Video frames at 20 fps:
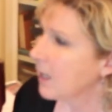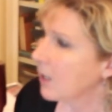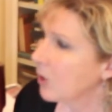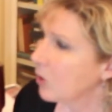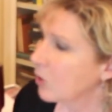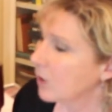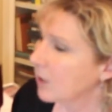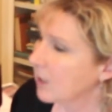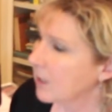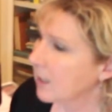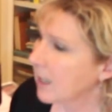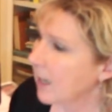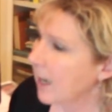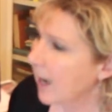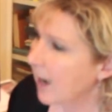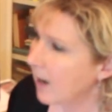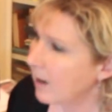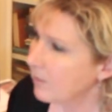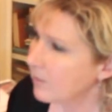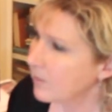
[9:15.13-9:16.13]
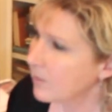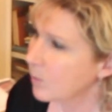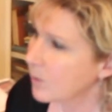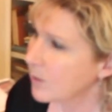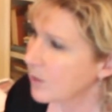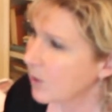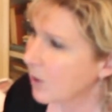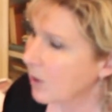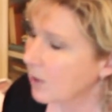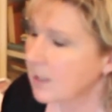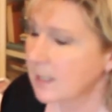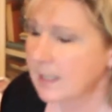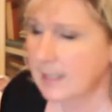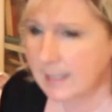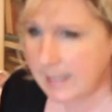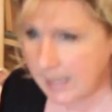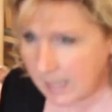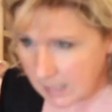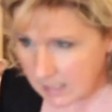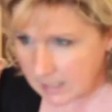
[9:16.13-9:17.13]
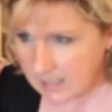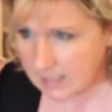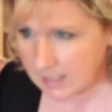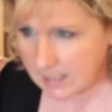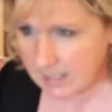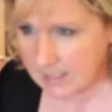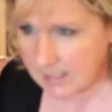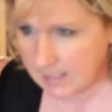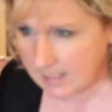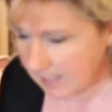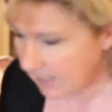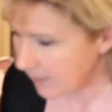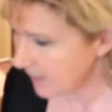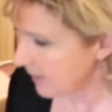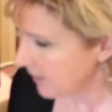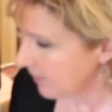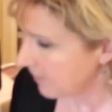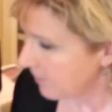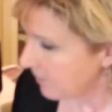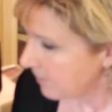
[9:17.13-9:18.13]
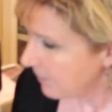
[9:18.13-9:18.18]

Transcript: You can have what's called a skeletal set.